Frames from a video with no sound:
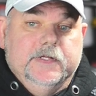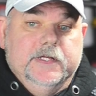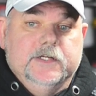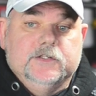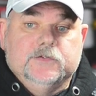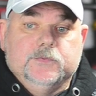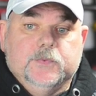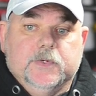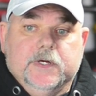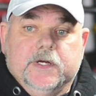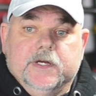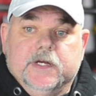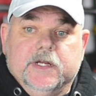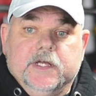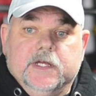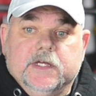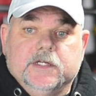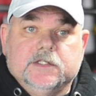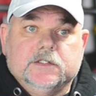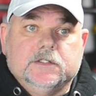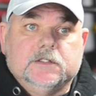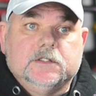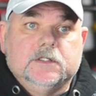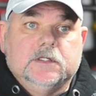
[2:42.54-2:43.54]
is what it
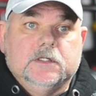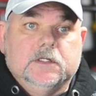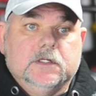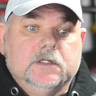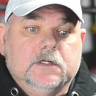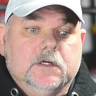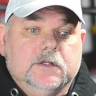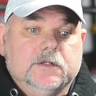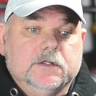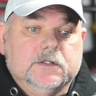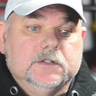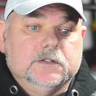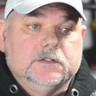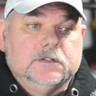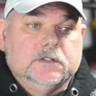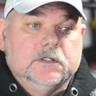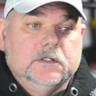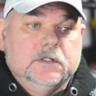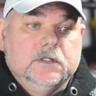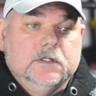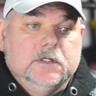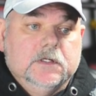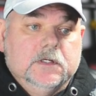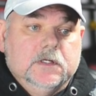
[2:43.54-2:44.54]
is. You know,
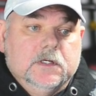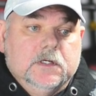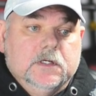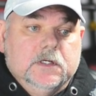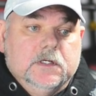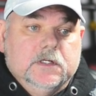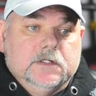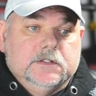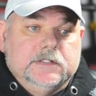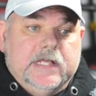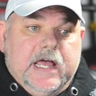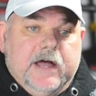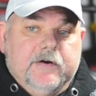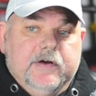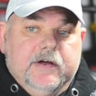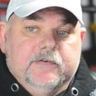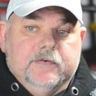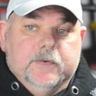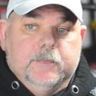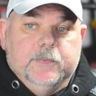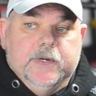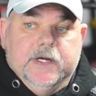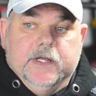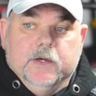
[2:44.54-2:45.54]
it's how
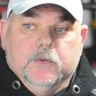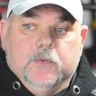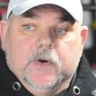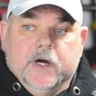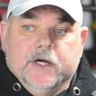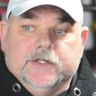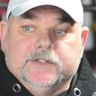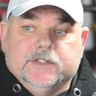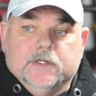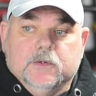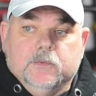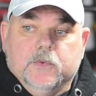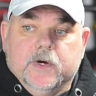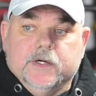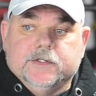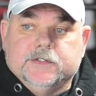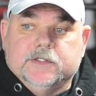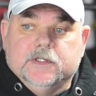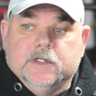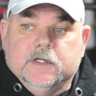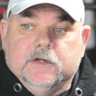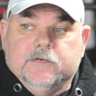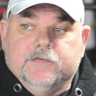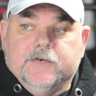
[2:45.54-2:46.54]
everybody was. It
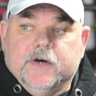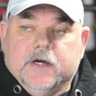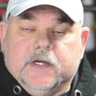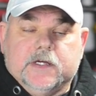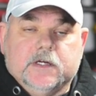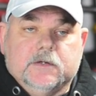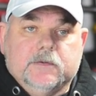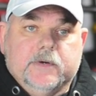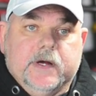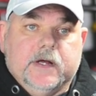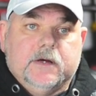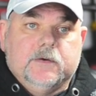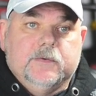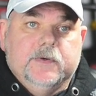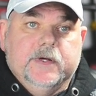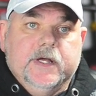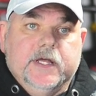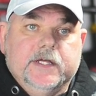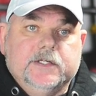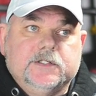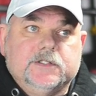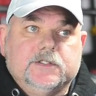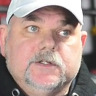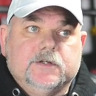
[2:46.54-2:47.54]
wasn't a fucking
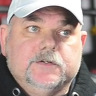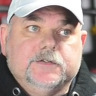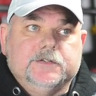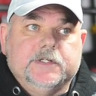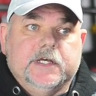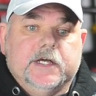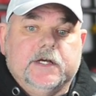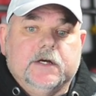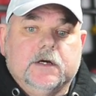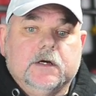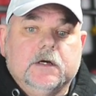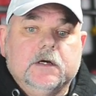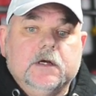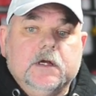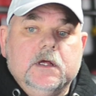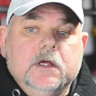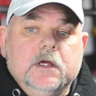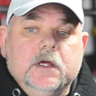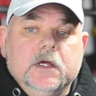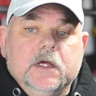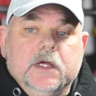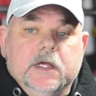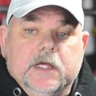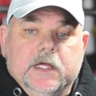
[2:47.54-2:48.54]
recreational center.
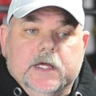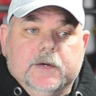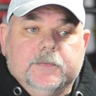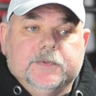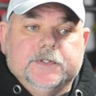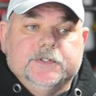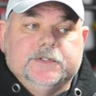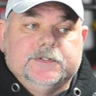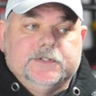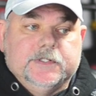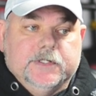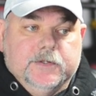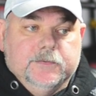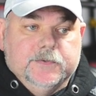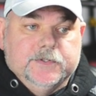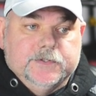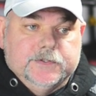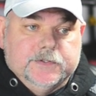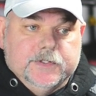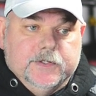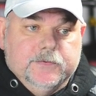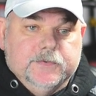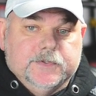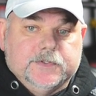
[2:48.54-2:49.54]
It was
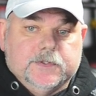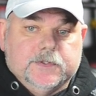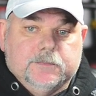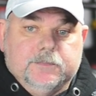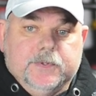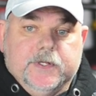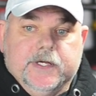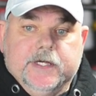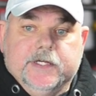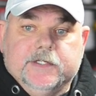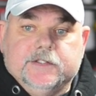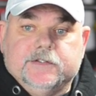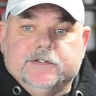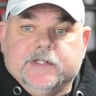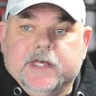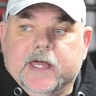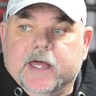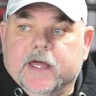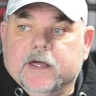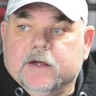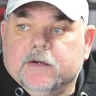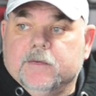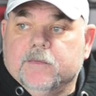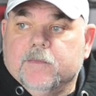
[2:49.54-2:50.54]
a place
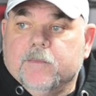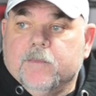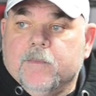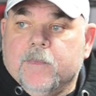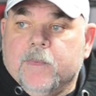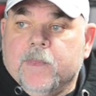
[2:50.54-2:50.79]
that